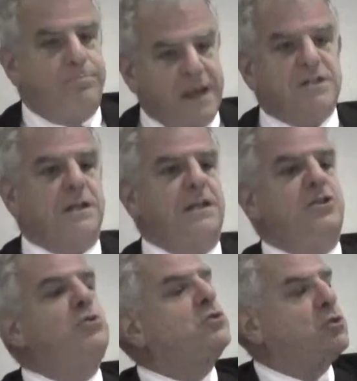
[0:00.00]
Basically,
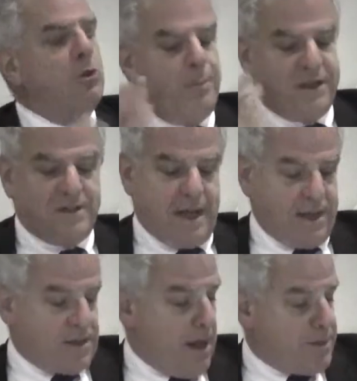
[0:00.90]
two school bus
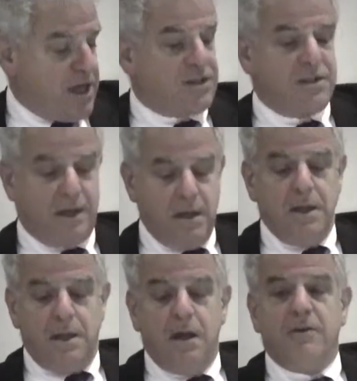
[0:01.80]
size objects that
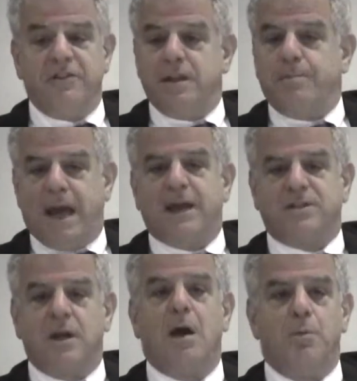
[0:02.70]
have in the
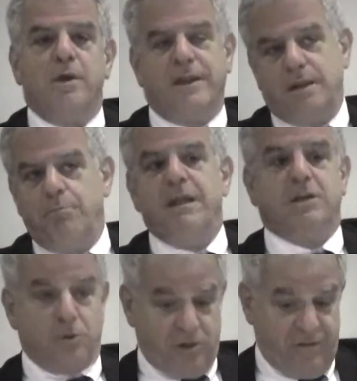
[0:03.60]
past come within
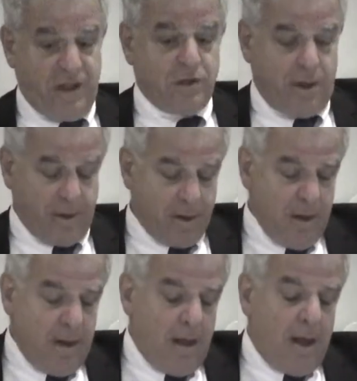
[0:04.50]
meters of each
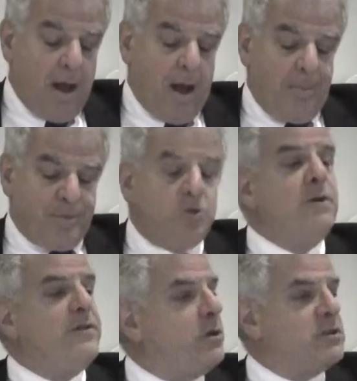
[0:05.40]
other.
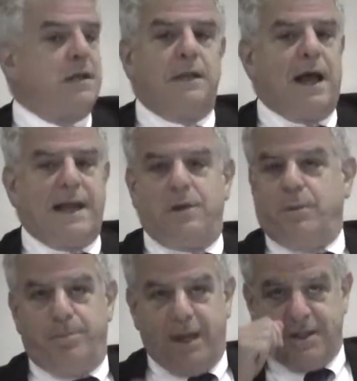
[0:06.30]
Two of those colliding
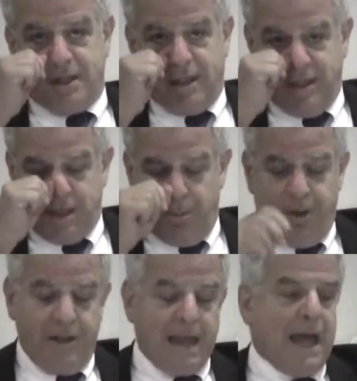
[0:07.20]
would basically
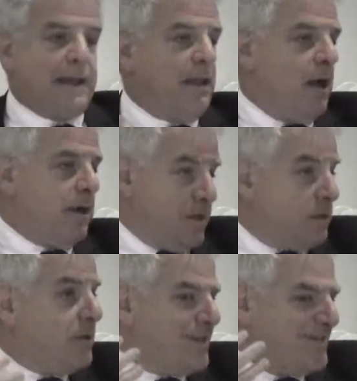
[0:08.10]
double the
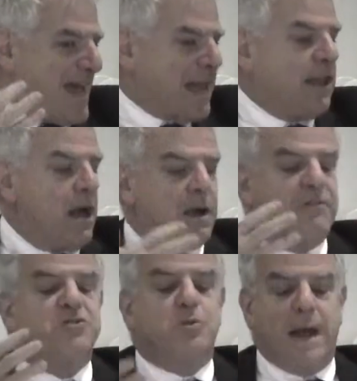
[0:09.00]
catalog
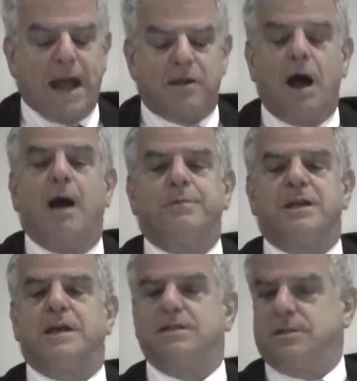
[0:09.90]
of tracked
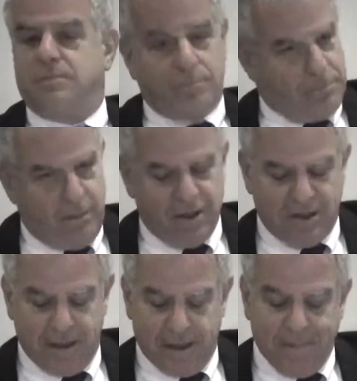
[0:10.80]
objects
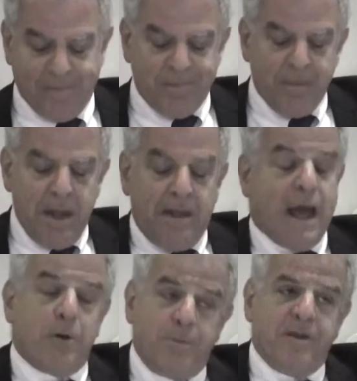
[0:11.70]
instantly.
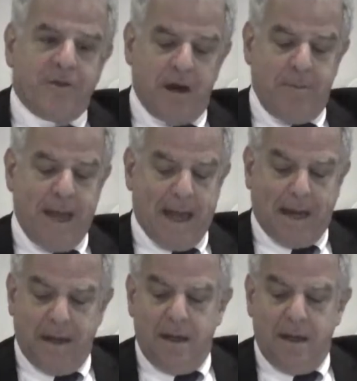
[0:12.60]
That would be very bad.